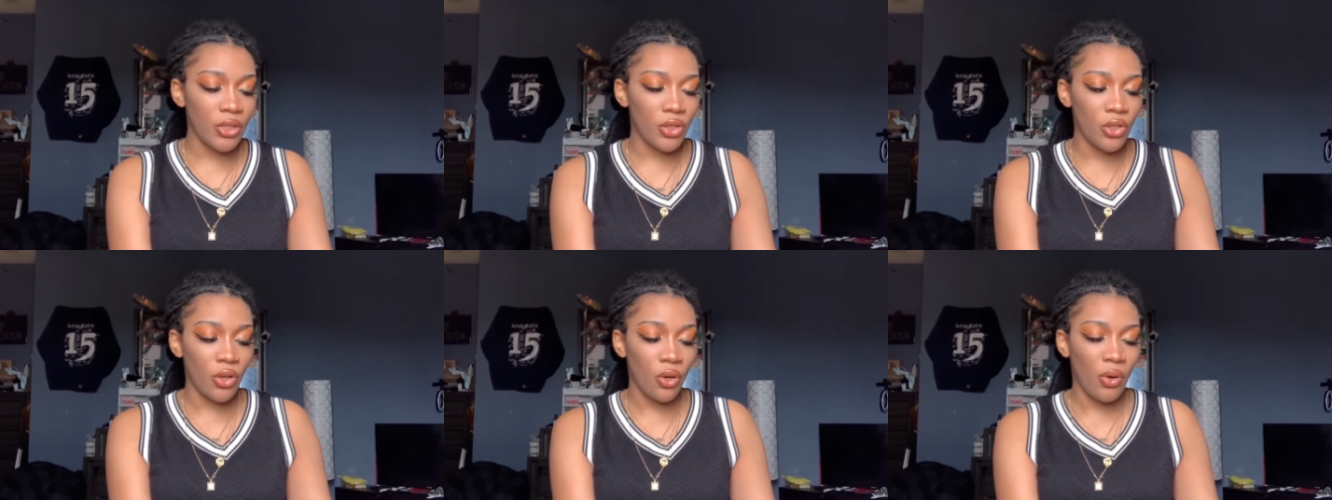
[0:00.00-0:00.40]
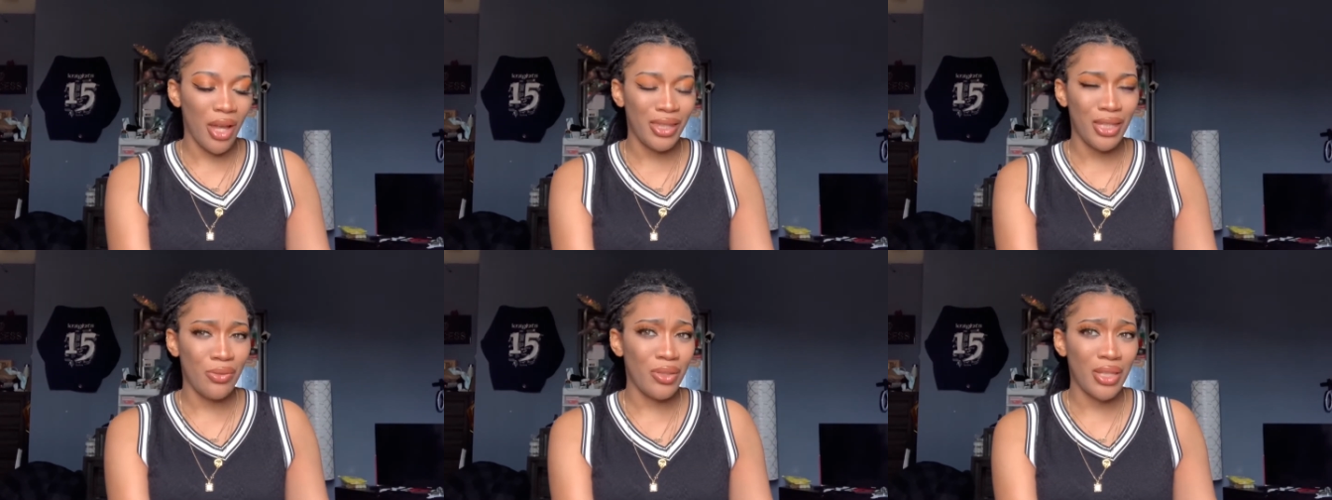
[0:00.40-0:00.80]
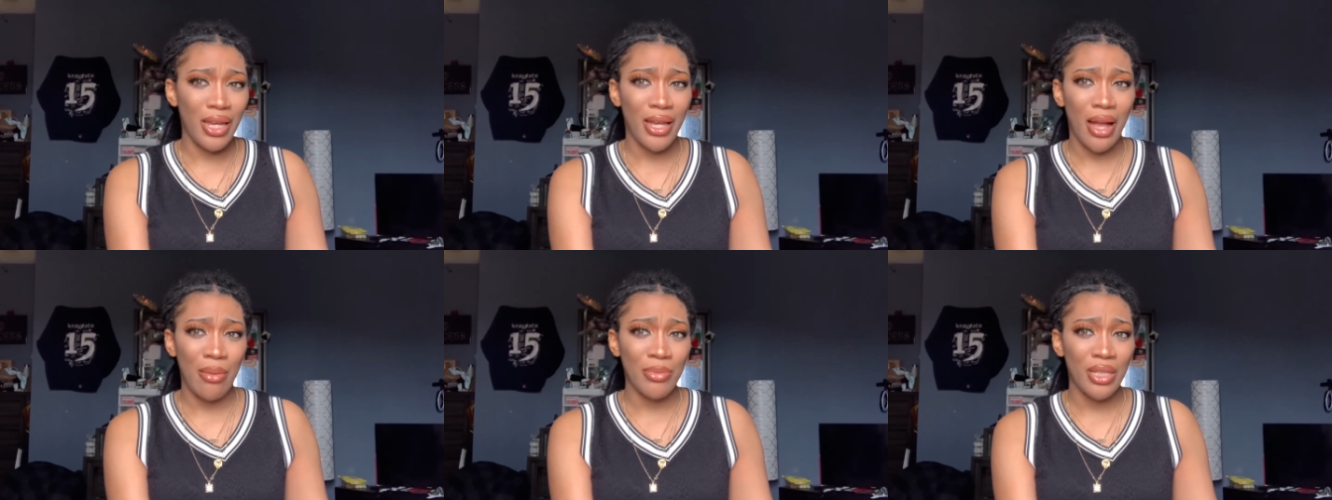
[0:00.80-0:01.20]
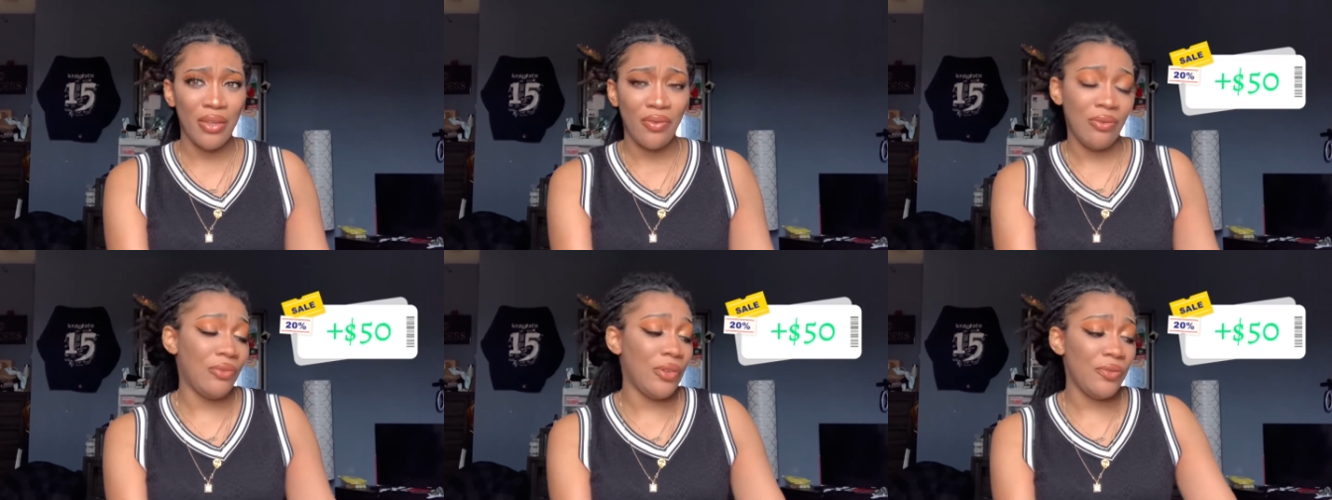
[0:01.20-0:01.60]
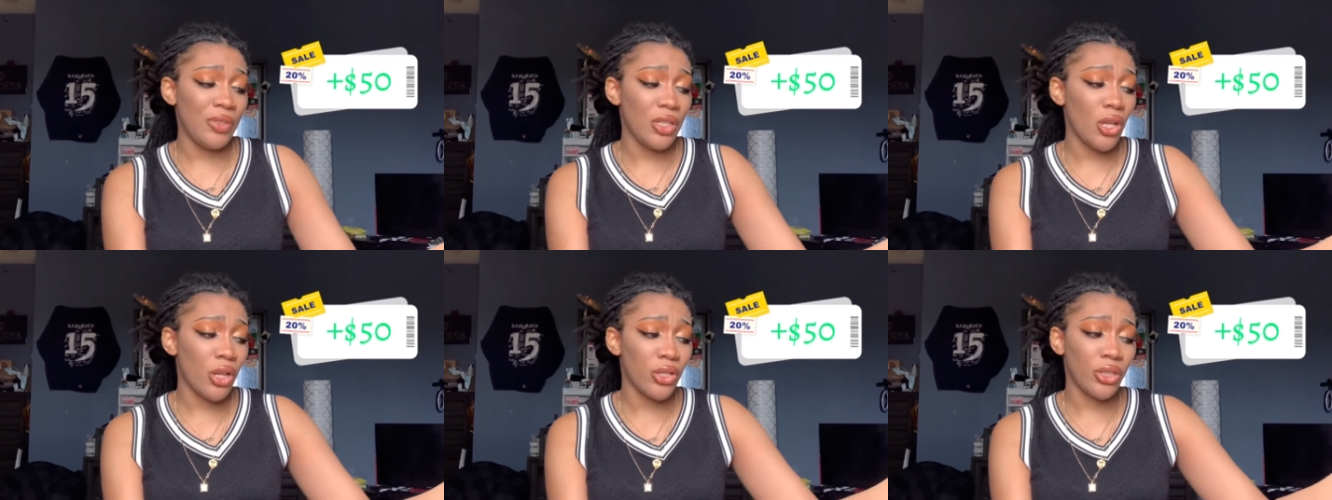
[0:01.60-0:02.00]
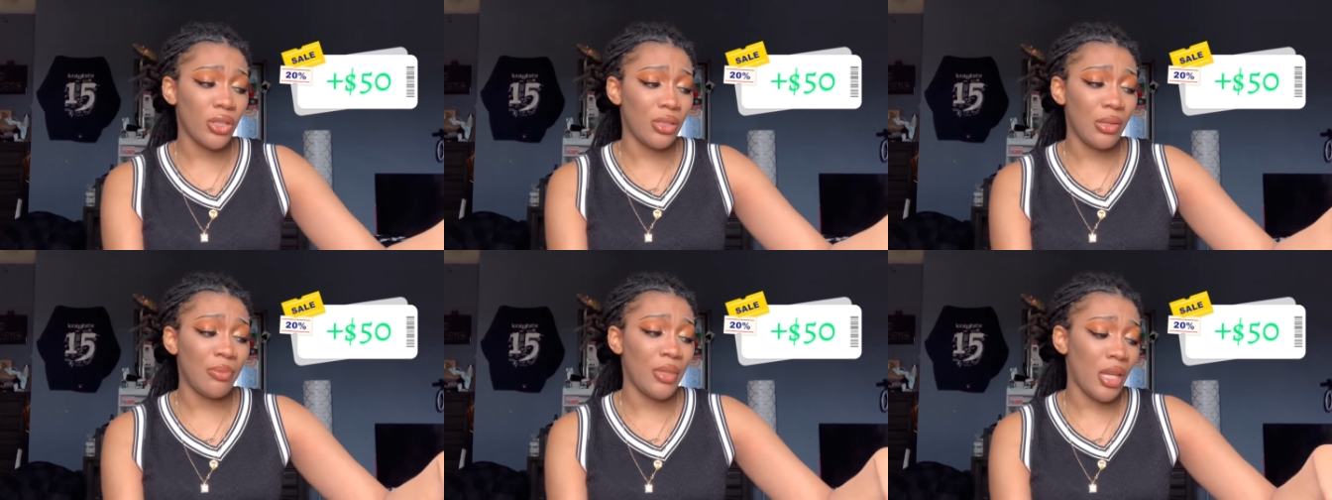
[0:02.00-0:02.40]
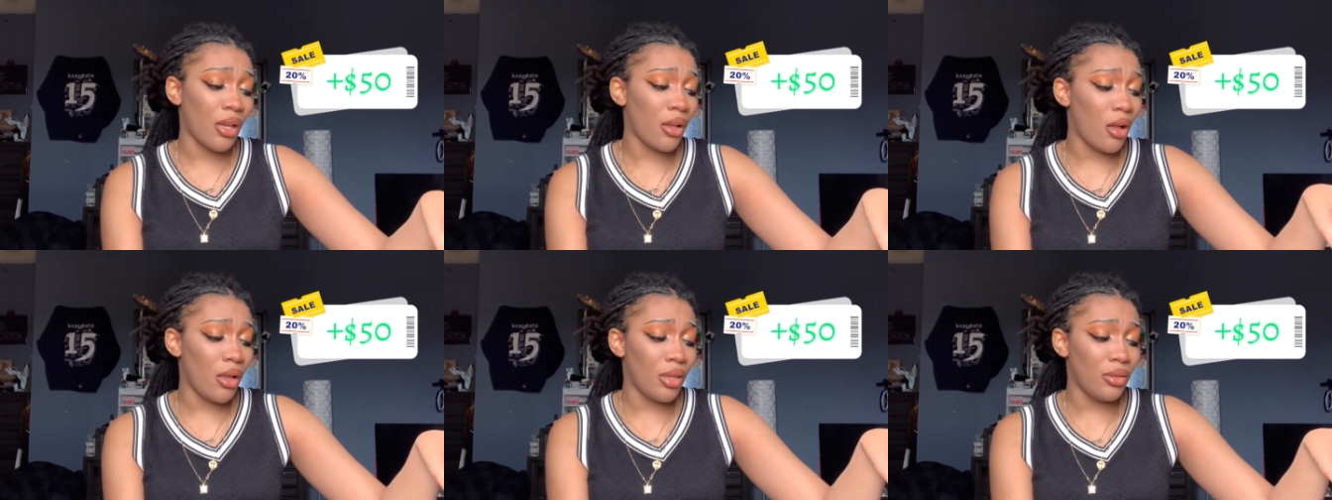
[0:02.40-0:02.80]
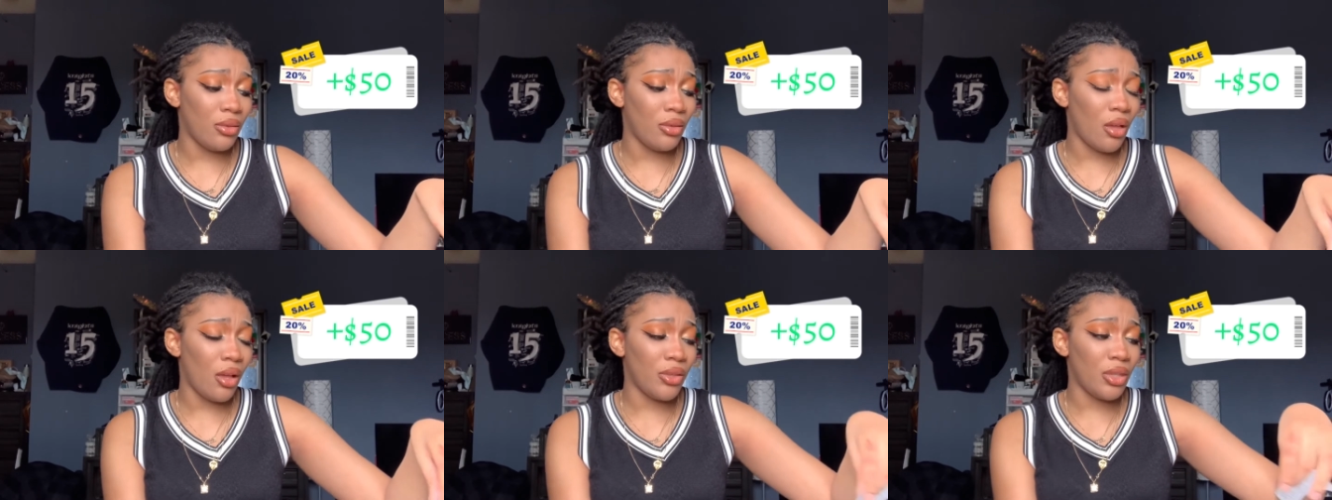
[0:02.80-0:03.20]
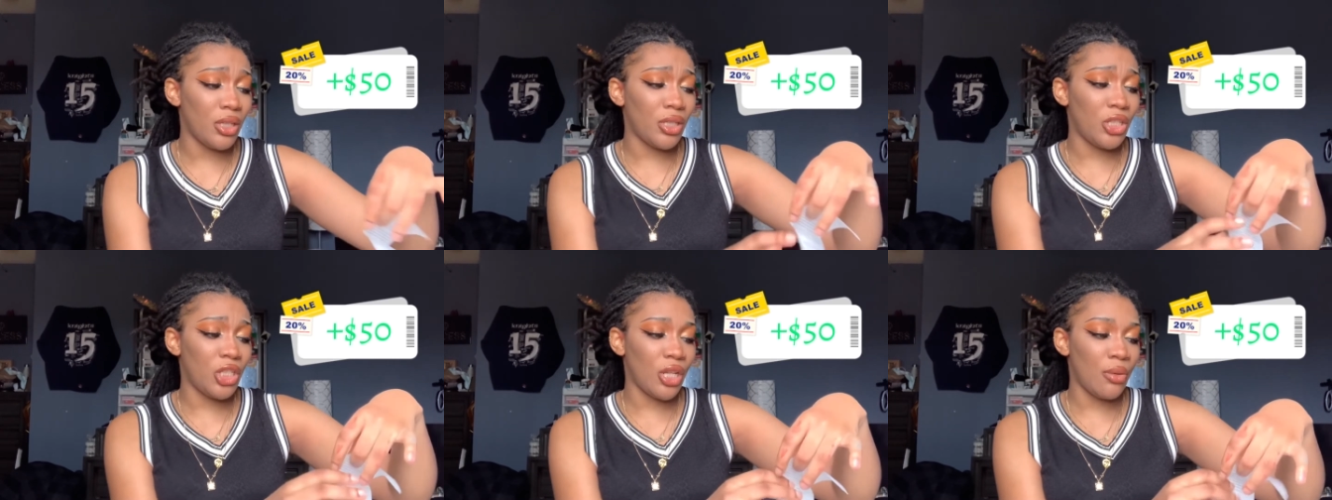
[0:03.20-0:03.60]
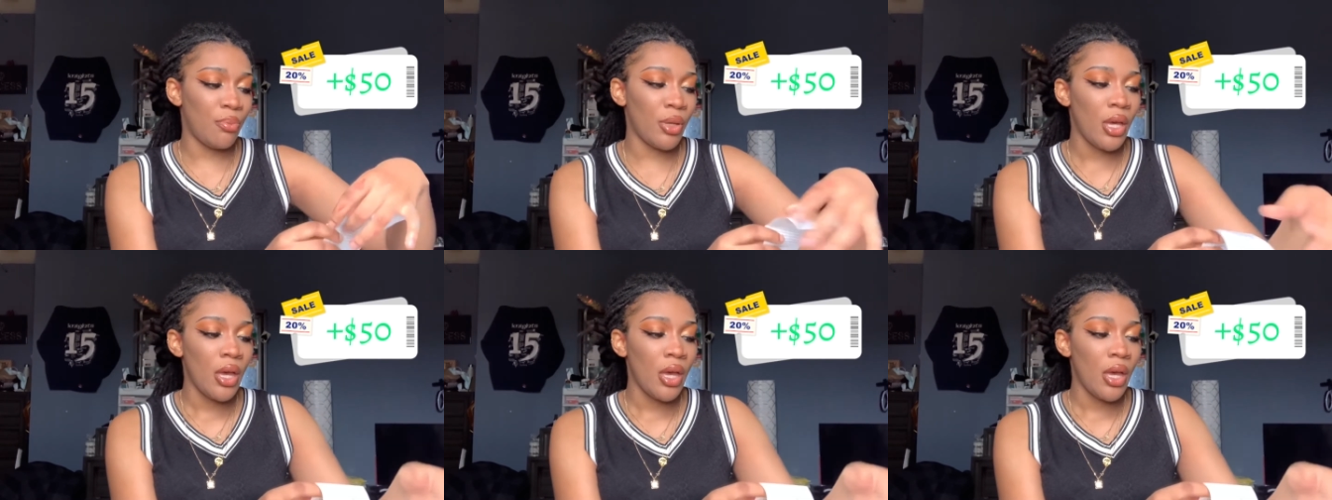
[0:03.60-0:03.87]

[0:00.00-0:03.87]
So I think it was like, I'm saving $50 or something on, on the chip.